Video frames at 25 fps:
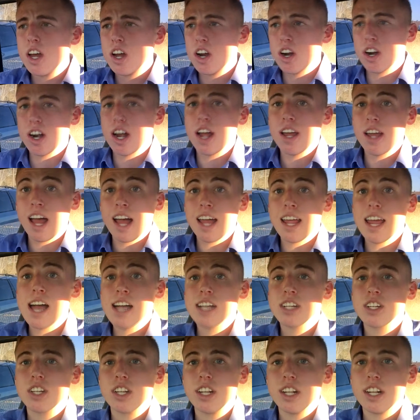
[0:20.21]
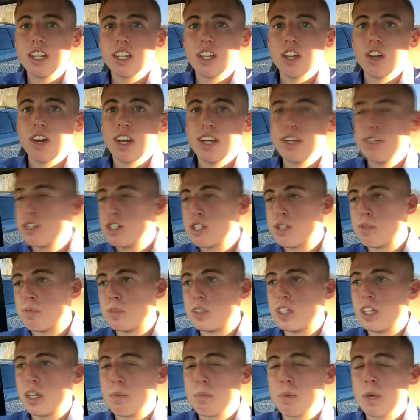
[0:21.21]
Or I actually didn't go, I just am
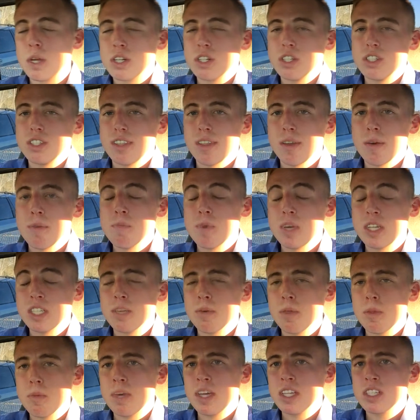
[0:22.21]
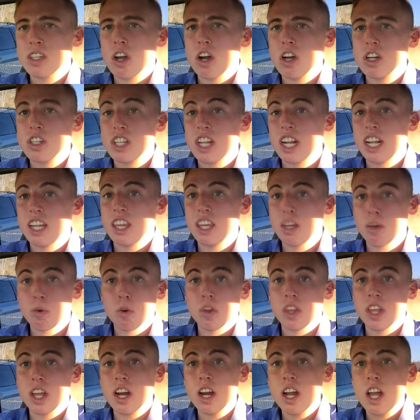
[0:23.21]
seeing pictures of them, but some of the best cars that I think
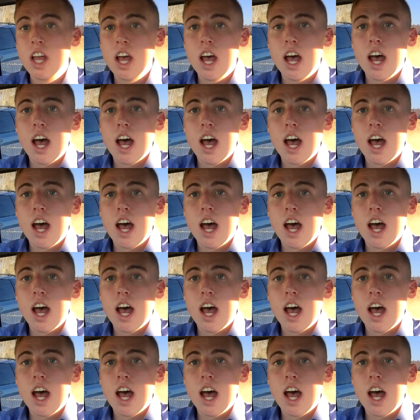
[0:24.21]
were there.